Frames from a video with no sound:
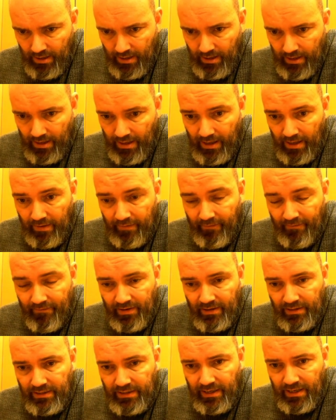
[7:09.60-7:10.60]
A
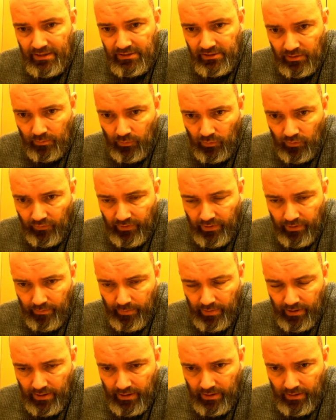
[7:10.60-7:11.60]
fantastic move here
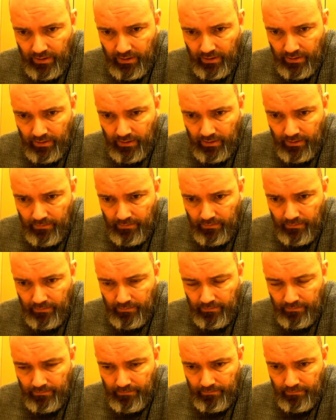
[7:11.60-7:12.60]
by uh,
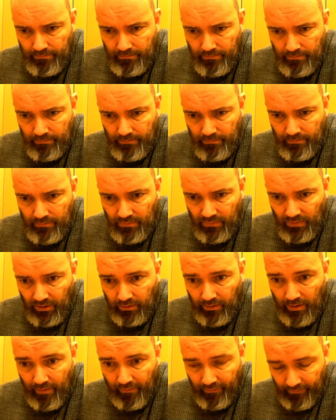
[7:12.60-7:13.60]

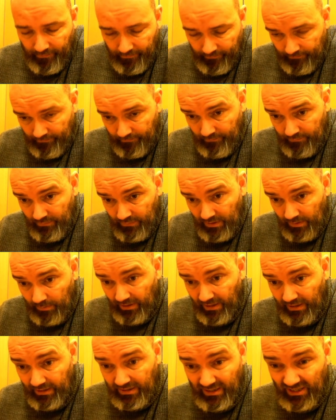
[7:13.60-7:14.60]
Lagrave. He
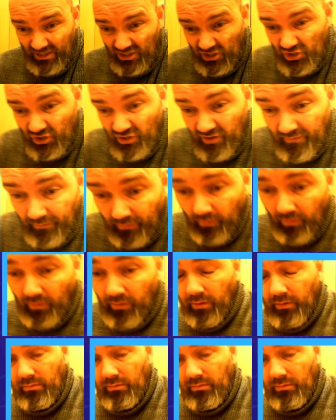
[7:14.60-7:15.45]
played g4.